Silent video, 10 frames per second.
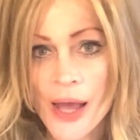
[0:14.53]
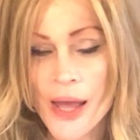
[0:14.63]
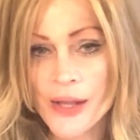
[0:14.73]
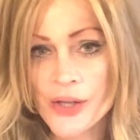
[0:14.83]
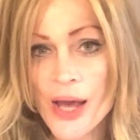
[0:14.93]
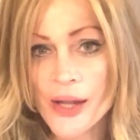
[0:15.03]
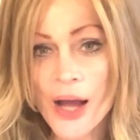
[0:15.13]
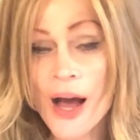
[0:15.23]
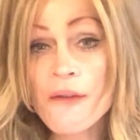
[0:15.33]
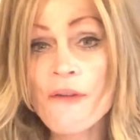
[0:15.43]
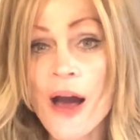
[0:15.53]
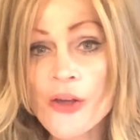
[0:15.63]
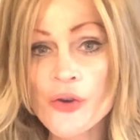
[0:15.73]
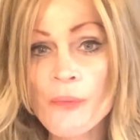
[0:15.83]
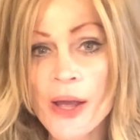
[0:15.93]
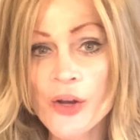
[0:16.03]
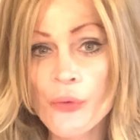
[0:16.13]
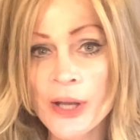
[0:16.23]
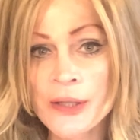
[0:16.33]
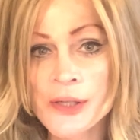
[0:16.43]
And yet, I value my
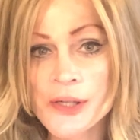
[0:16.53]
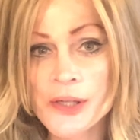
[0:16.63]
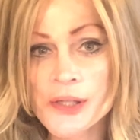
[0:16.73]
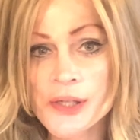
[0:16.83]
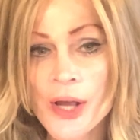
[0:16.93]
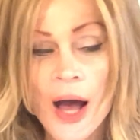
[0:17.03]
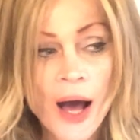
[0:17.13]
acquaintances.